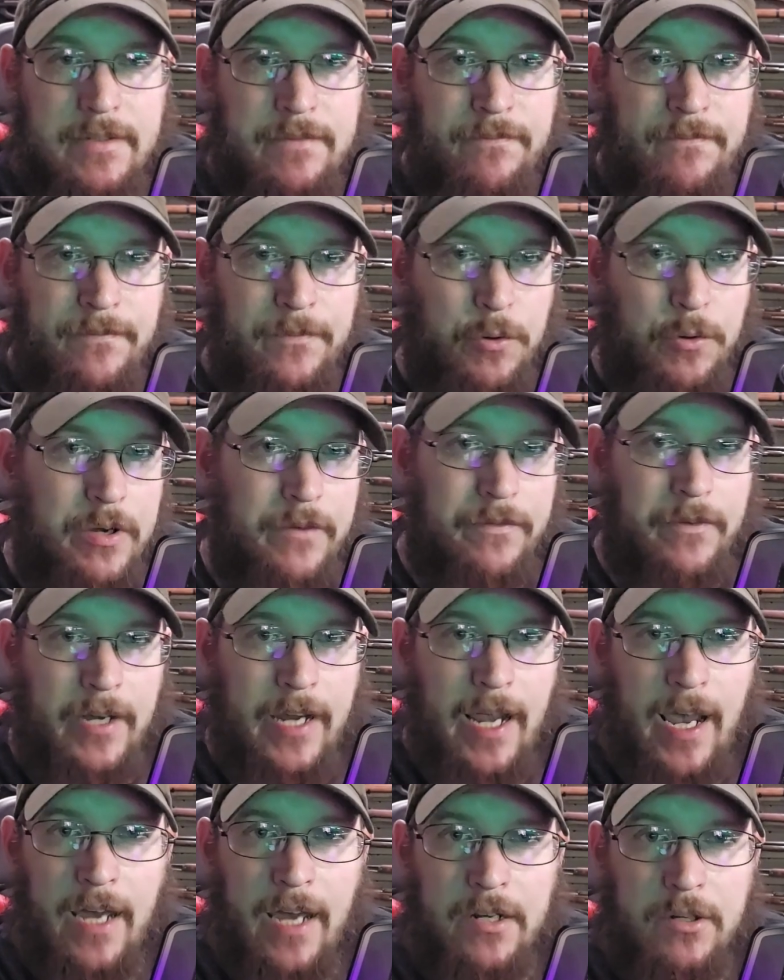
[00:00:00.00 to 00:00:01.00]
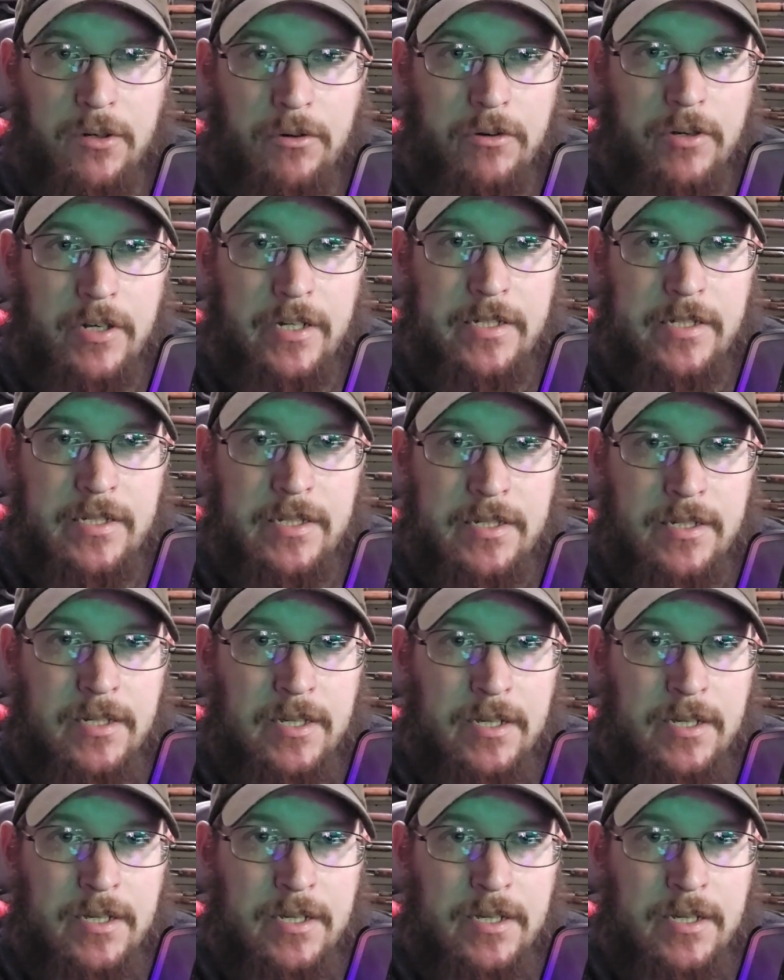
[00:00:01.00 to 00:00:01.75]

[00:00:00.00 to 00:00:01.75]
4 different categories,